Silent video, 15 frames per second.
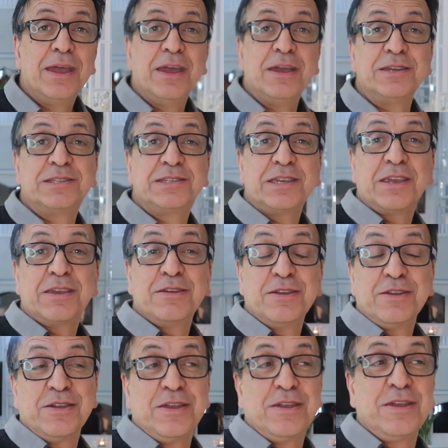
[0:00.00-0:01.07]
is,
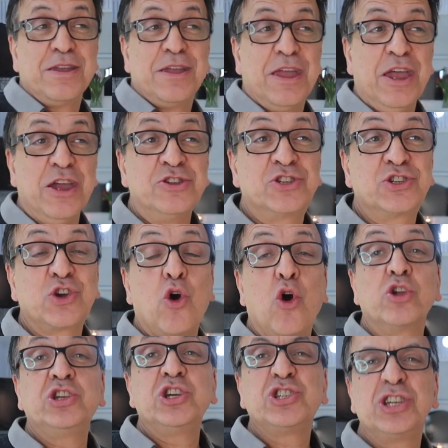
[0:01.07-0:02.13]
in
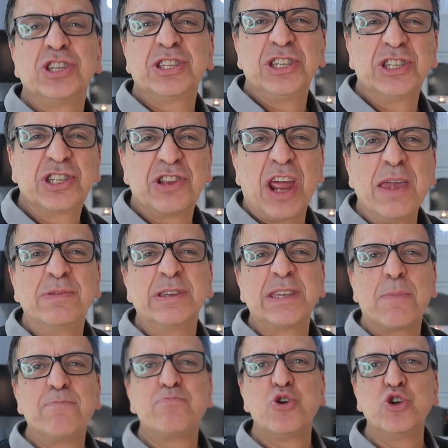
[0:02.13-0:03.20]
Scottish it's described as
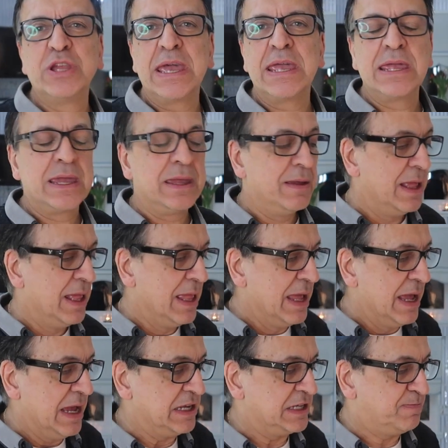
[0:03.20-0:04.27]
a pudding.
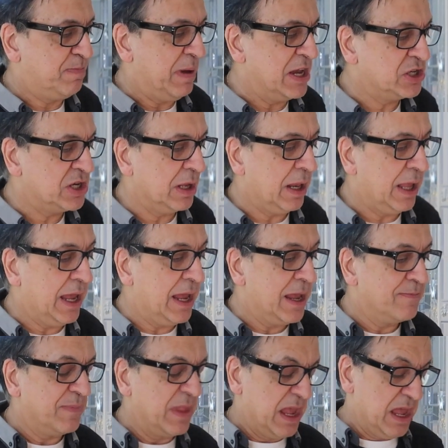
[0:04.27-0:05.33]
It's
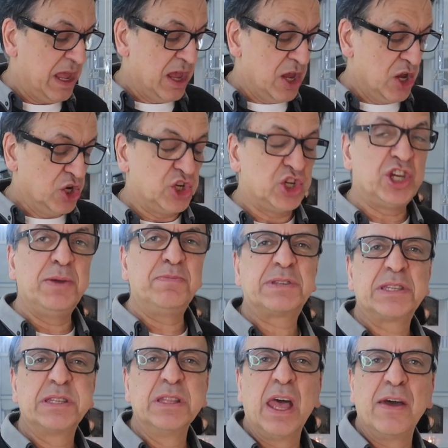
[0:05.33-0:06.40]
basically
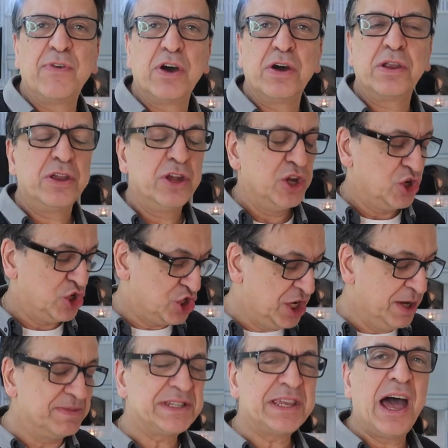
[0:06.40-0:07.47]
sheep's liver,
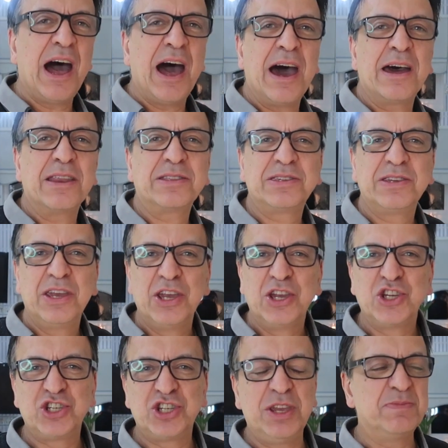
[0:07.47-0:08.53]
sheep's heart,
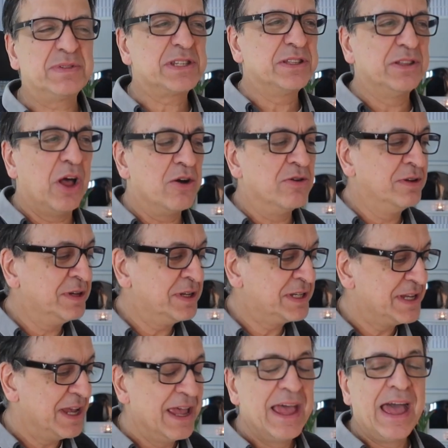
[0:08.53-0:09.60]
sheep's
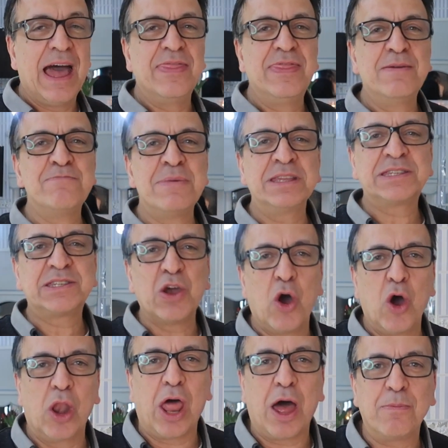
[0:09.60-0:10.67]
lungs, and they mince it
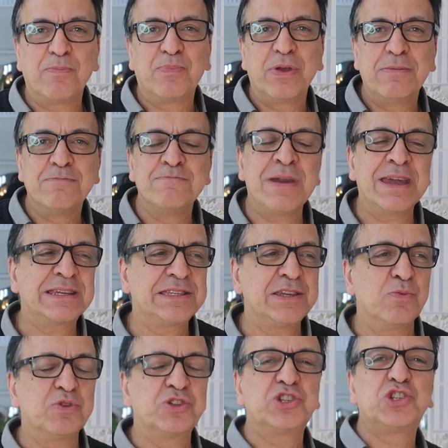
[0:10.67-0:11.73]
all up, mix
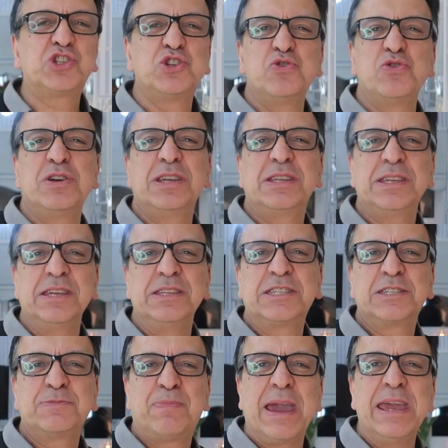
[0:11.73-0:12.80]
it with suet and
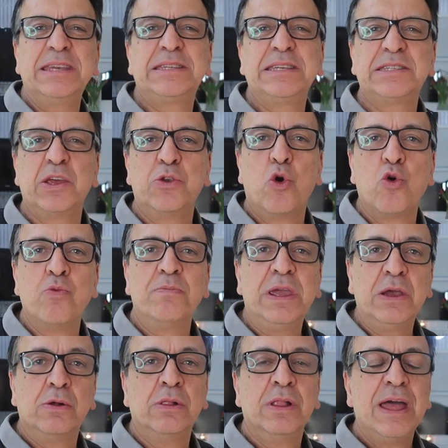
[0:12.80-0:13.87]
spices and
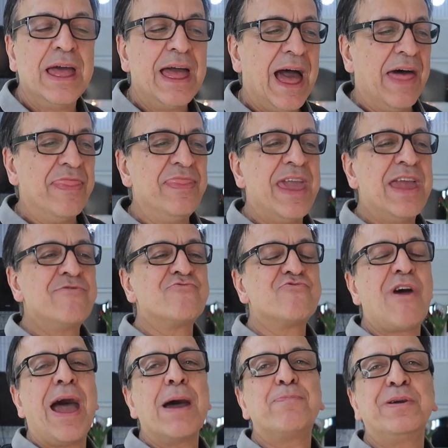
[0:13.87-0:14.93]
oatmeal, and then
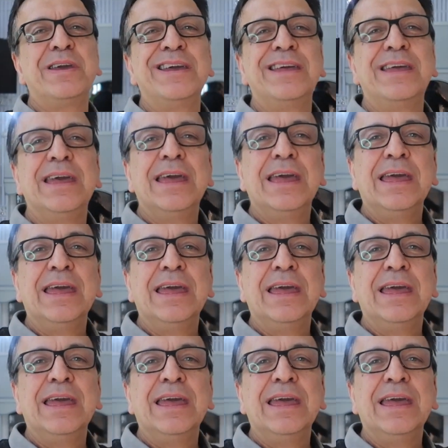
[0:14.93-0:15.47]
wrap it